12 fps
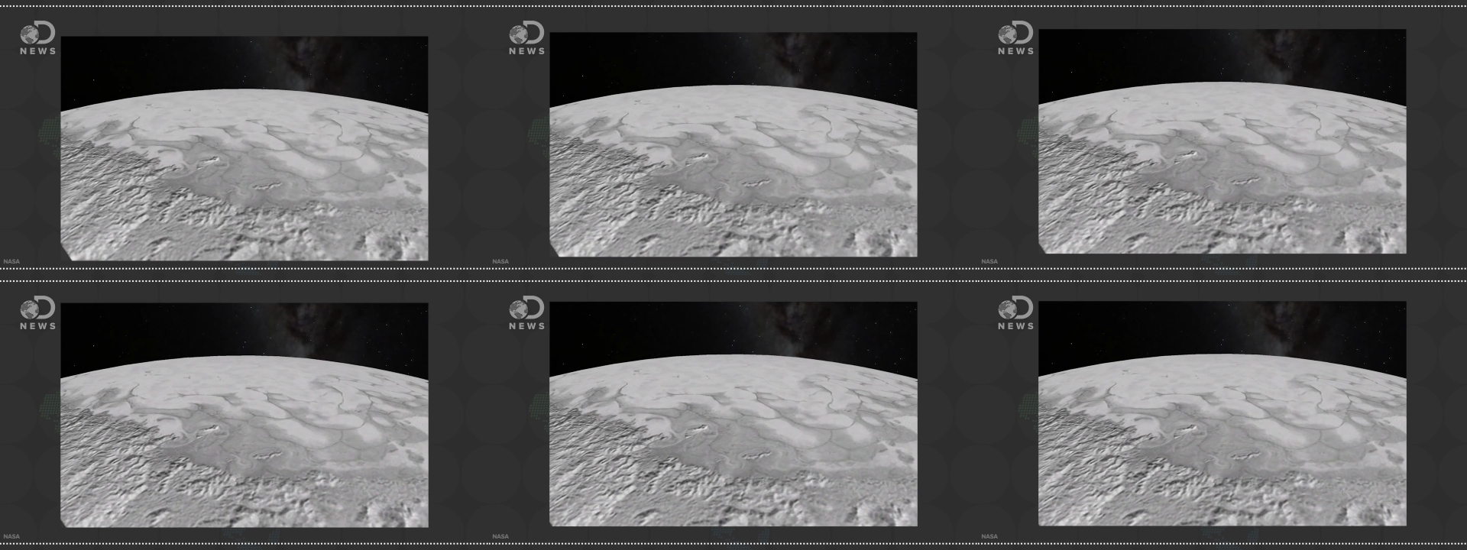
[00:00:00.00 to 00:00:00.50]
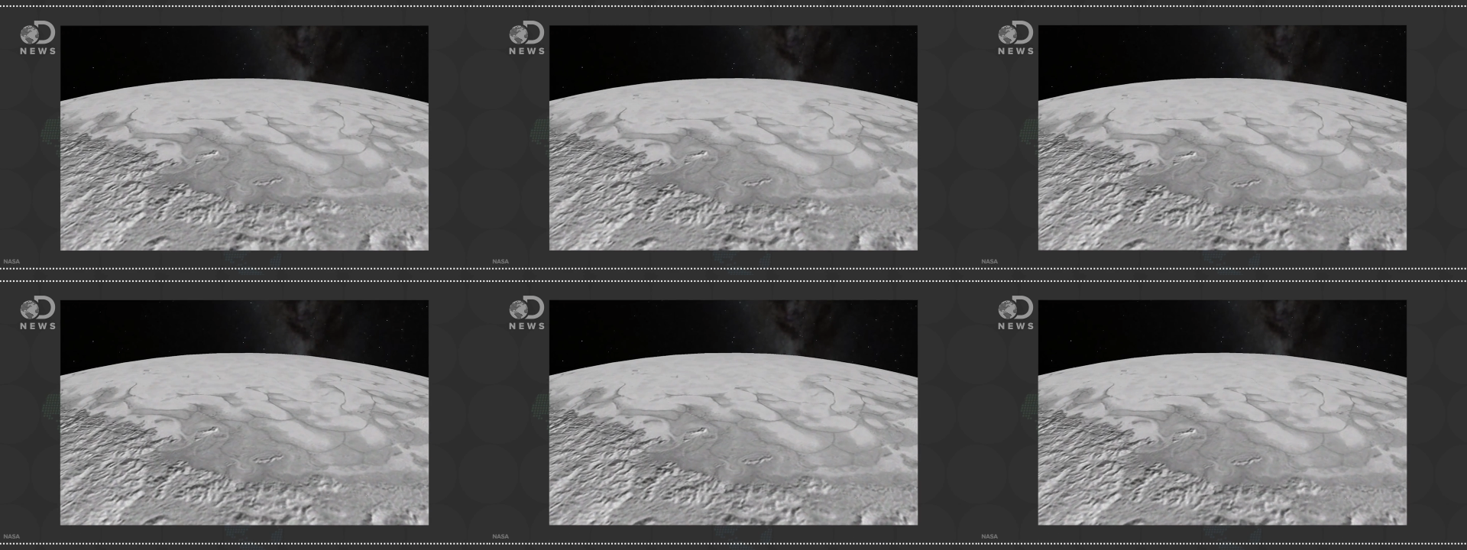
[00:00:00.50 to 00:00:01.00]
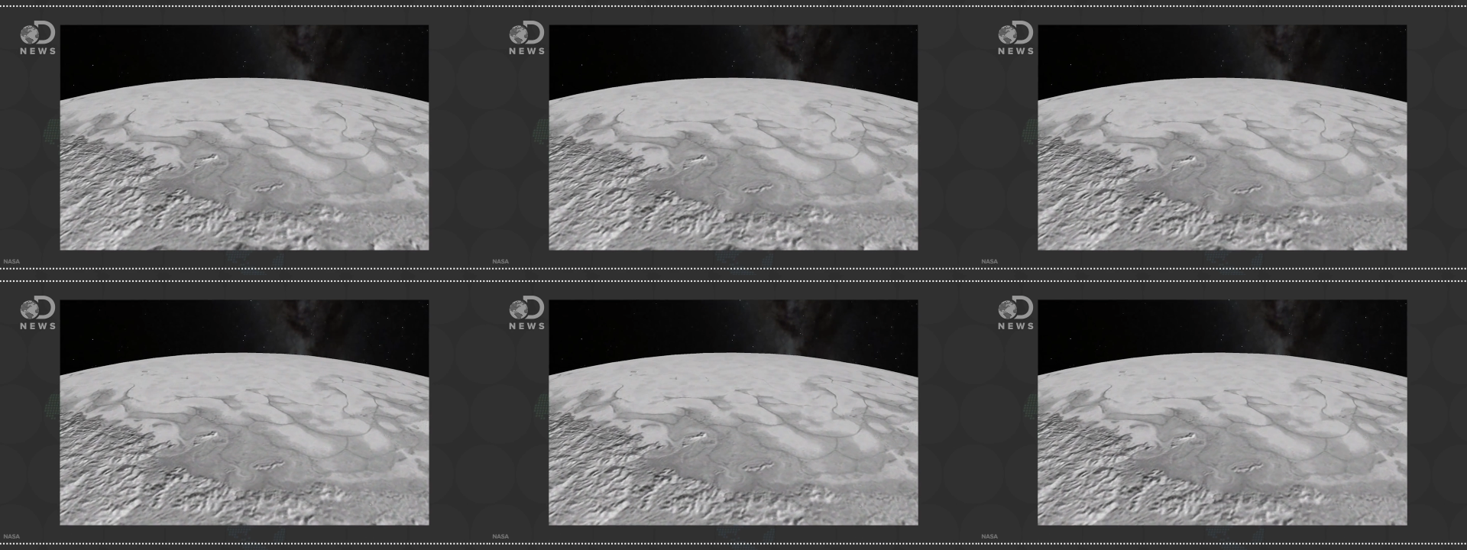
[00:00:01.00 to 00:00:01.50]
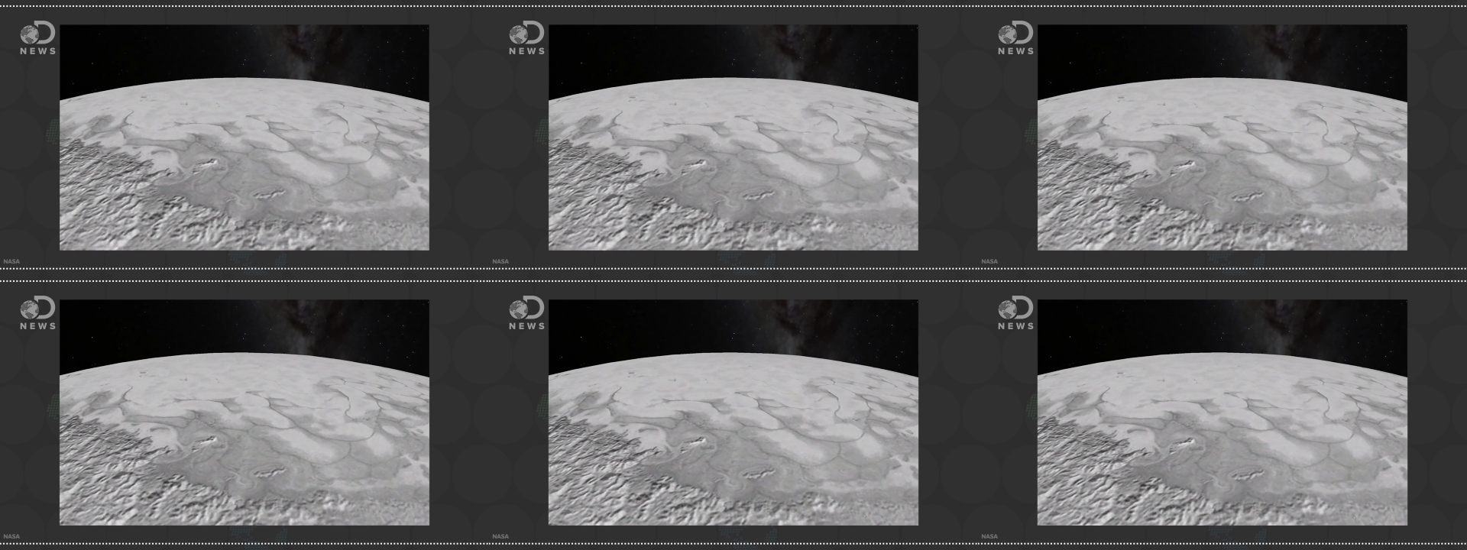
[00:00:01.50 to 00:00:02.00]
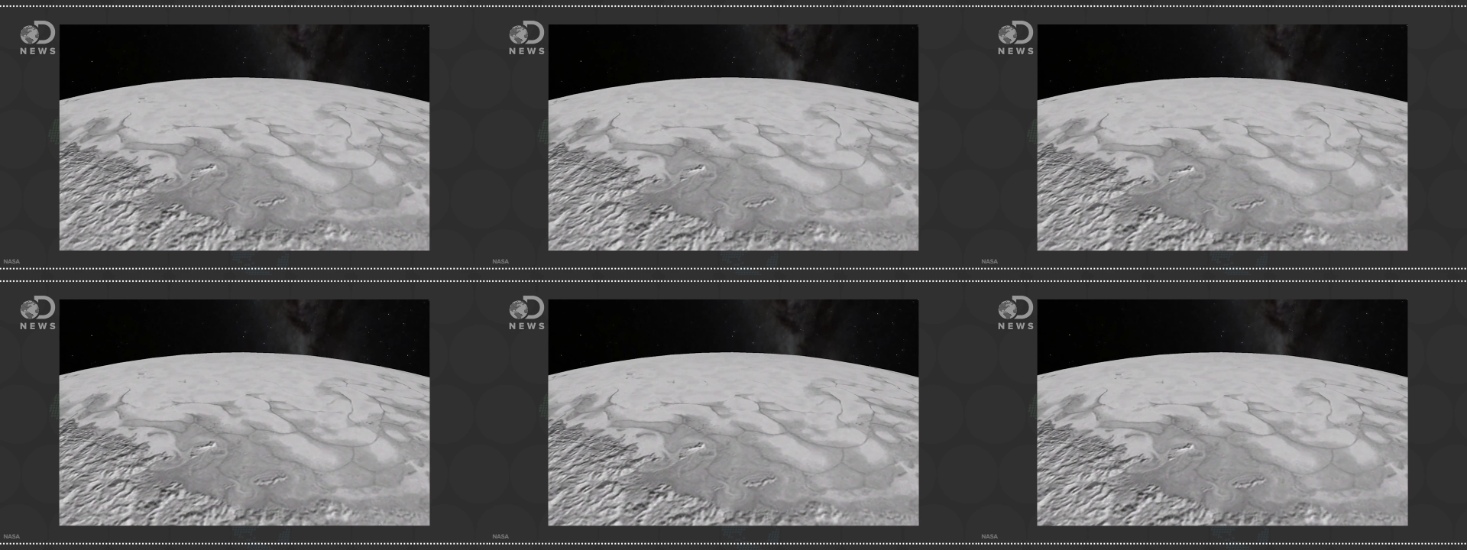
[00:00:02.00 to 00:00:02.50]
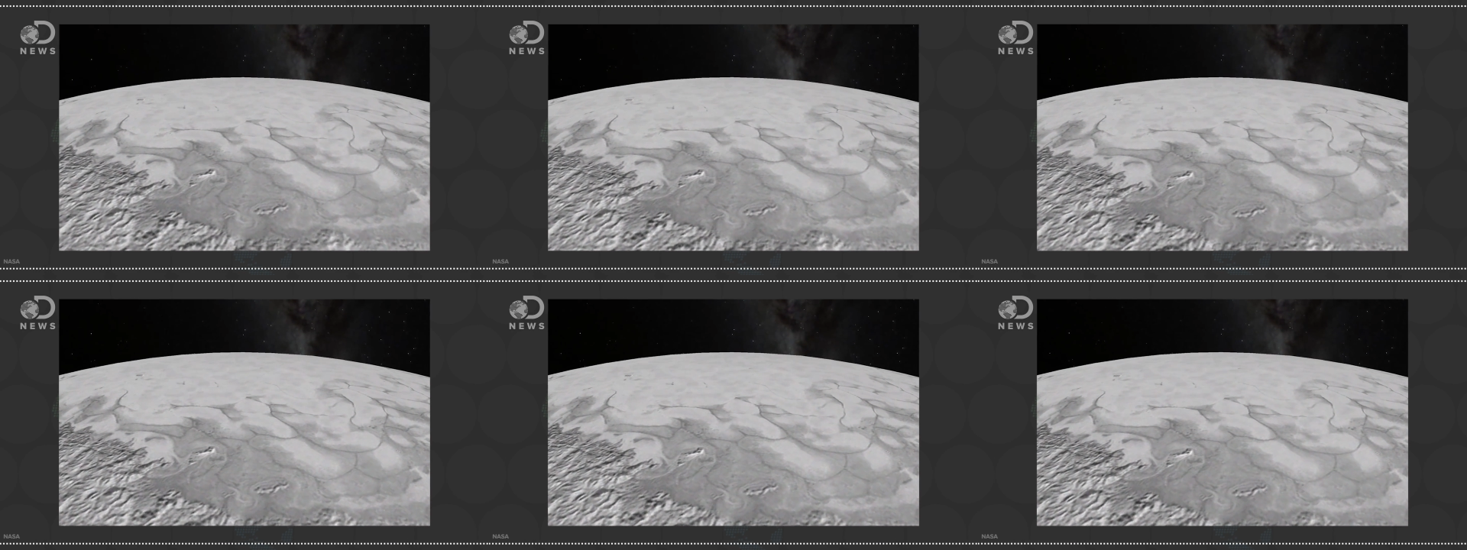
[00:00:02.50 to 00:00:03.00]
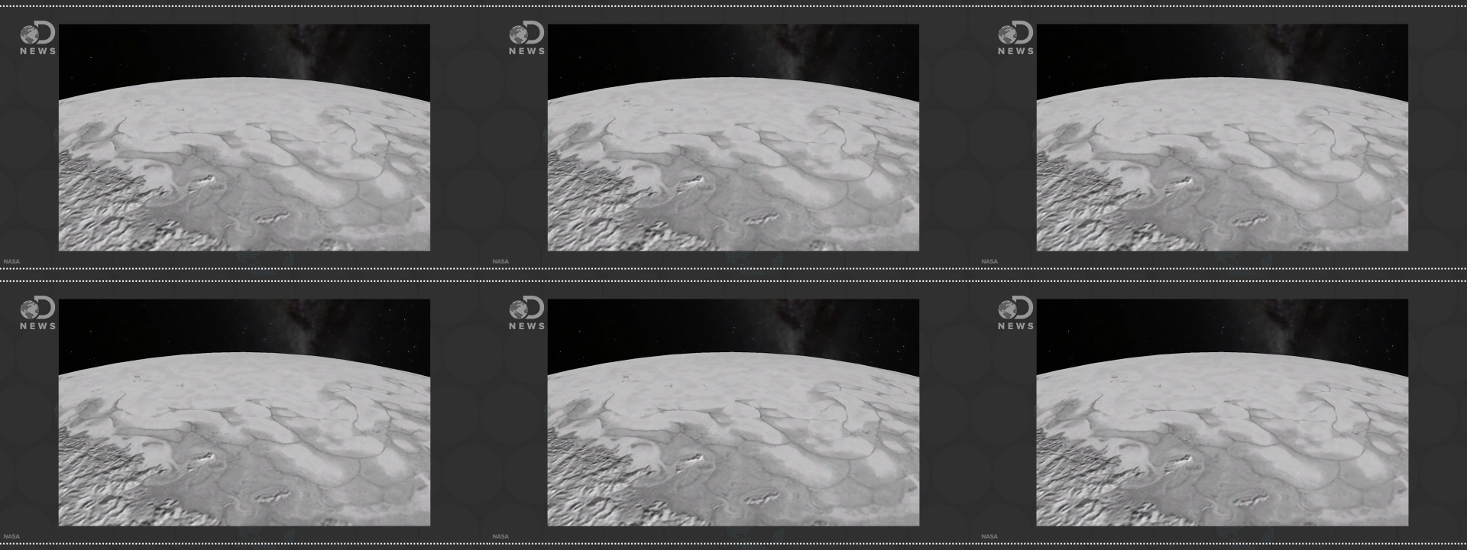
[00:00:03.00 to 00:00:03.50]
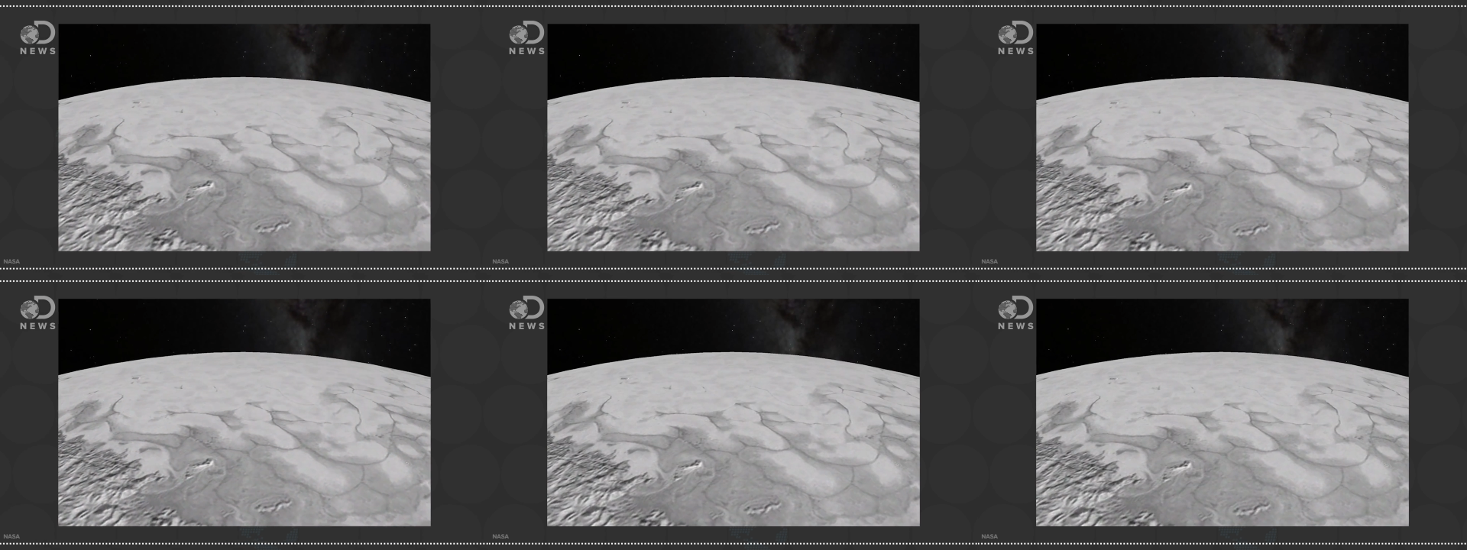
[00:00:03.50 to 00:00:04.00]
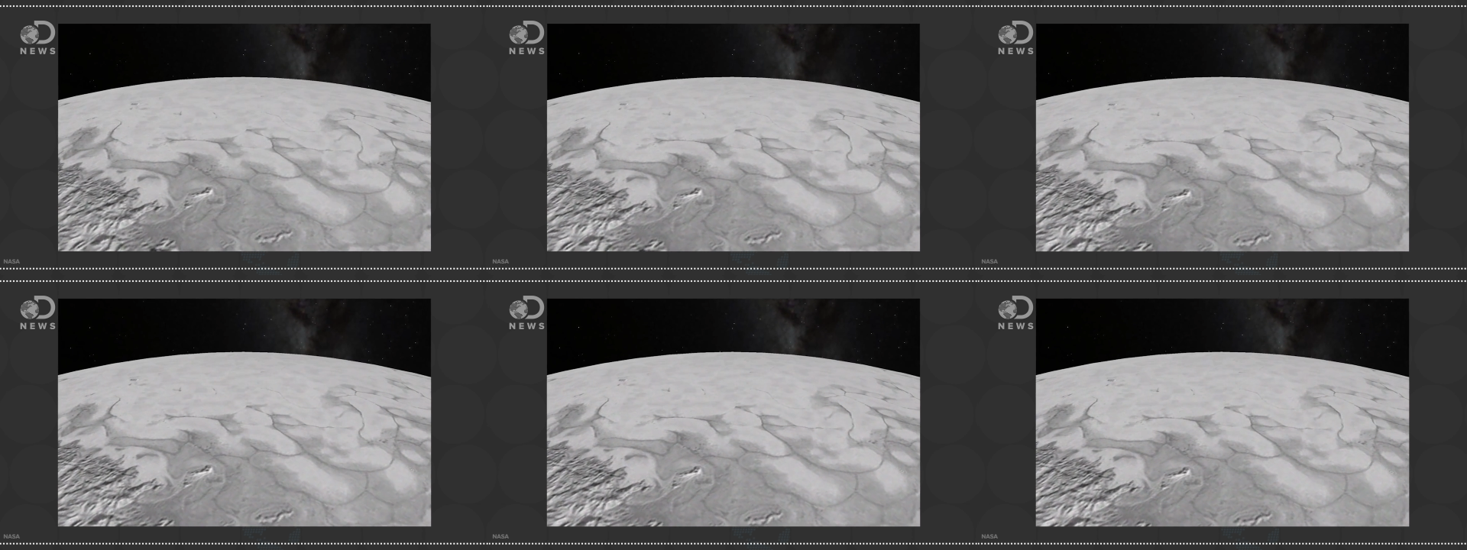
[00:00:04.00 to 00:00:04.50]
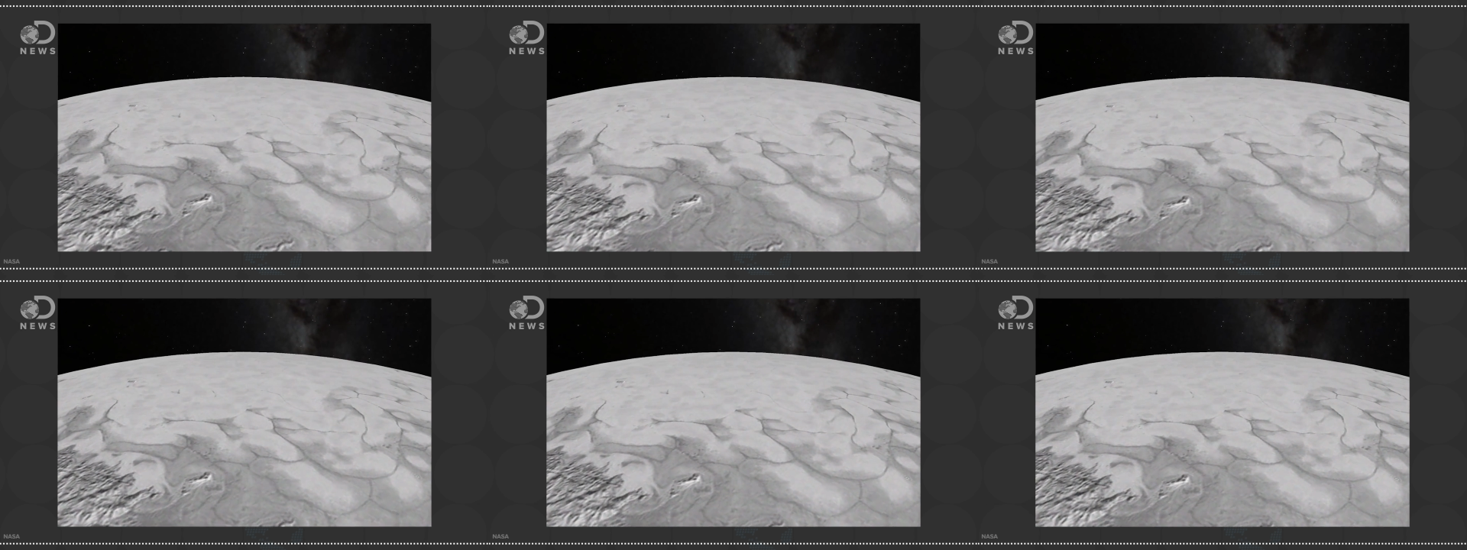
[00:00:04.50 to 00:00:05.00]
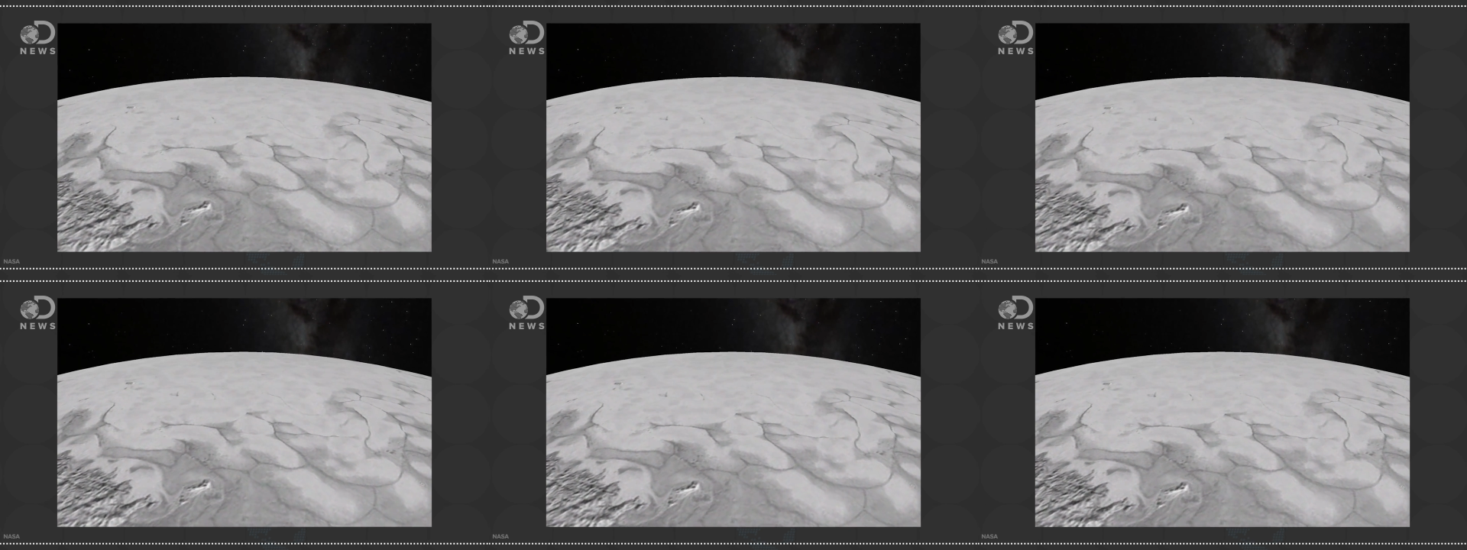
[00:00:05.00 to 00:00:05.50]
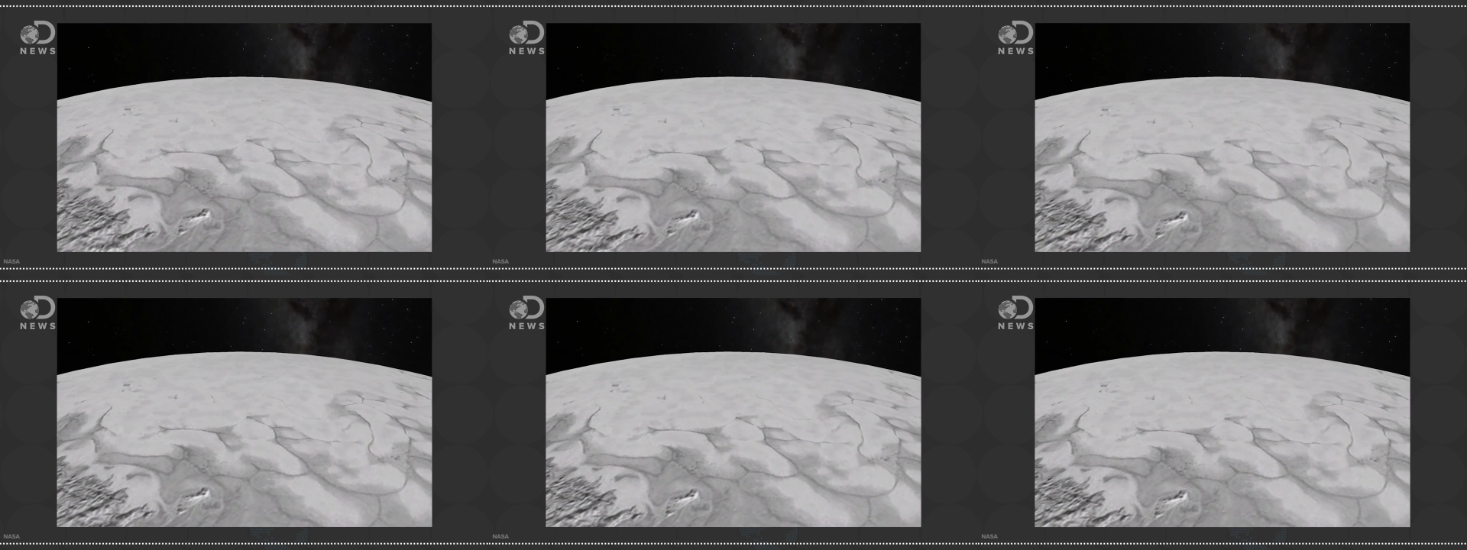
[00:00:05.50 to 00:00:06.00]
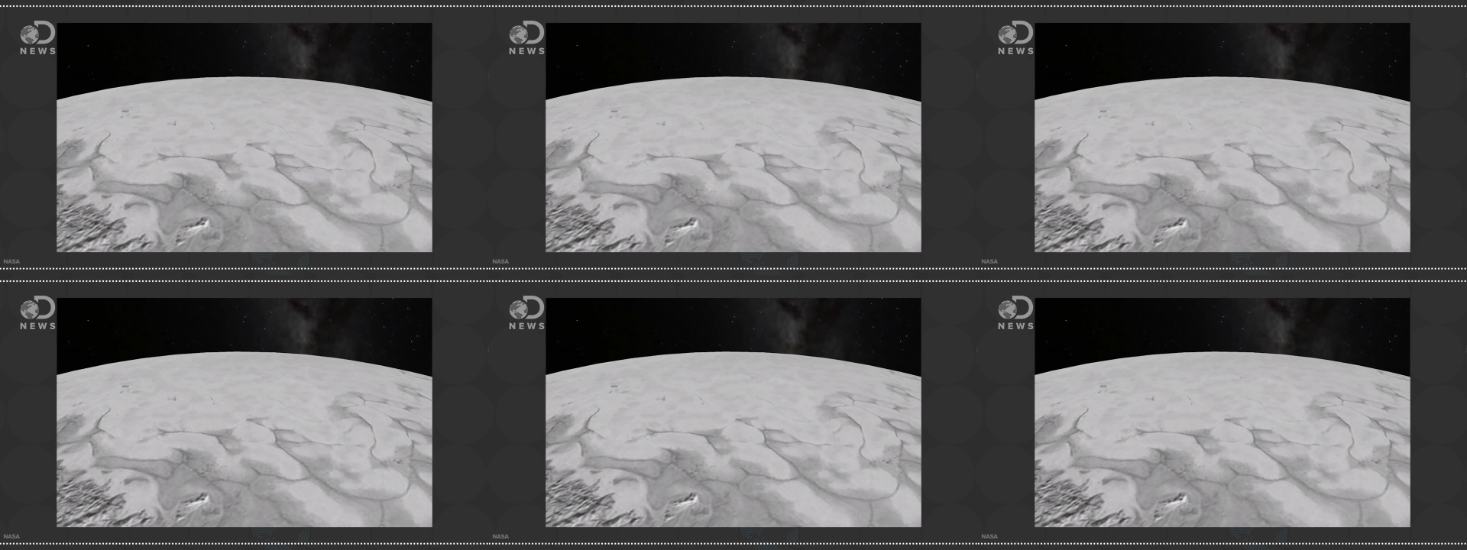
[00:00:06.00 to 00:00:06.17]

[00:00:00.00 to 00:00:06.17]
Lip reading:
(no speaker visible)